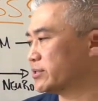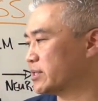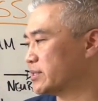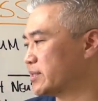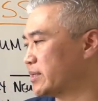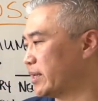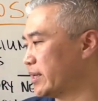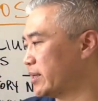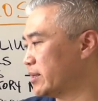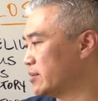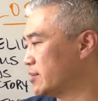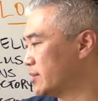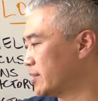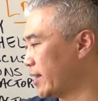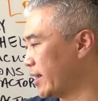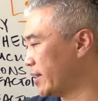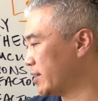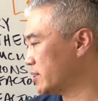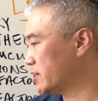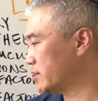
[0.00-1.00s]
a saying,
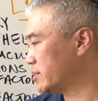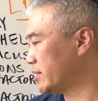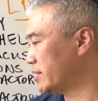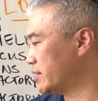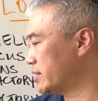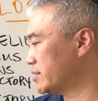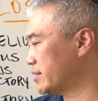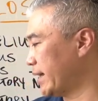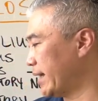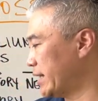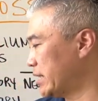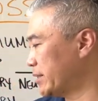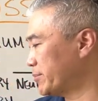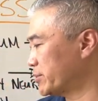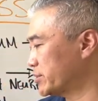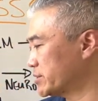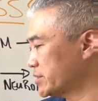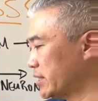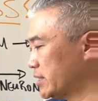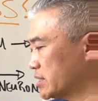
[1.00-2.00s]
taste is eighty
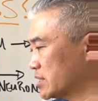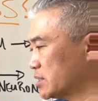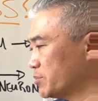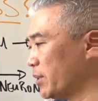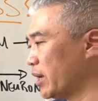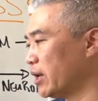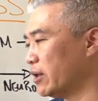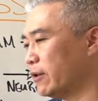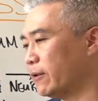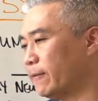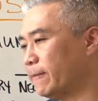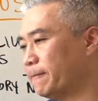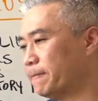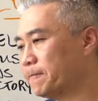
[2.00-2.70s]
percent smell.